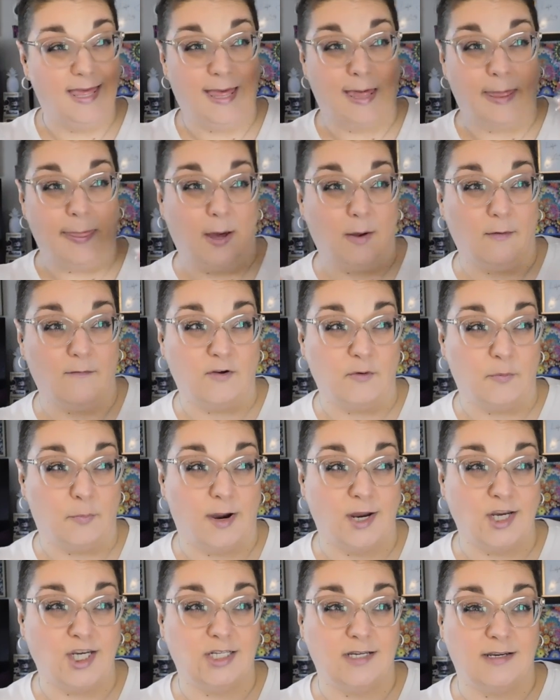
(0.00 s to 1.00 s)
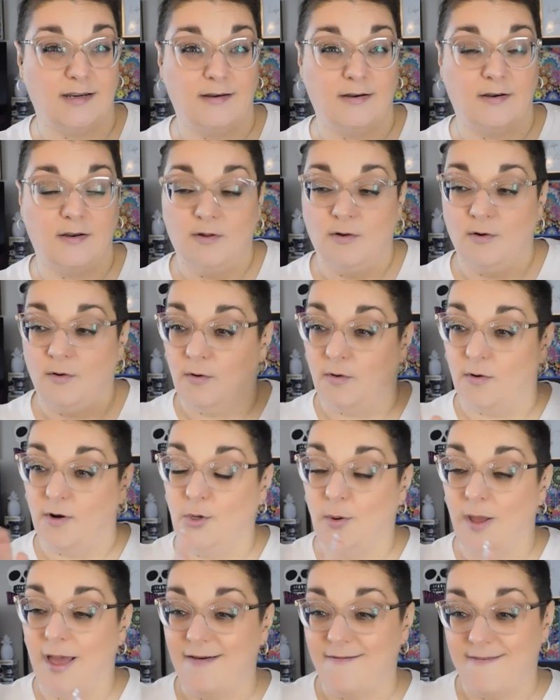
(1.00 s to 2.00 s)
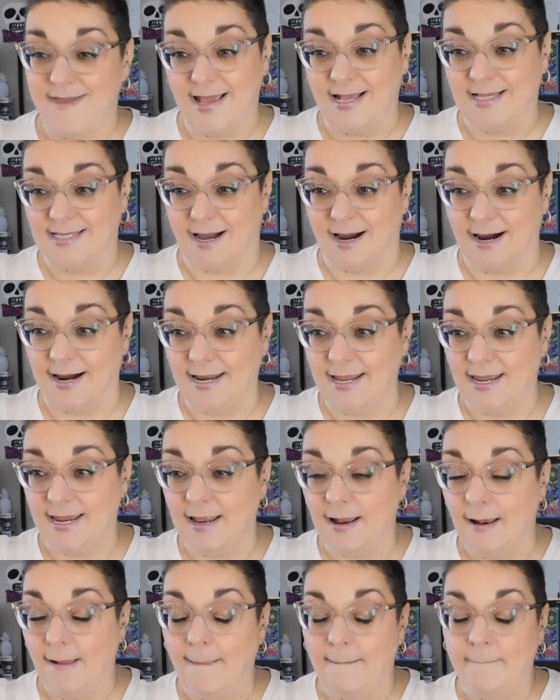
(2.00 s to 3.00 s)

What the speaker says: a bout of depression or you have anxiety,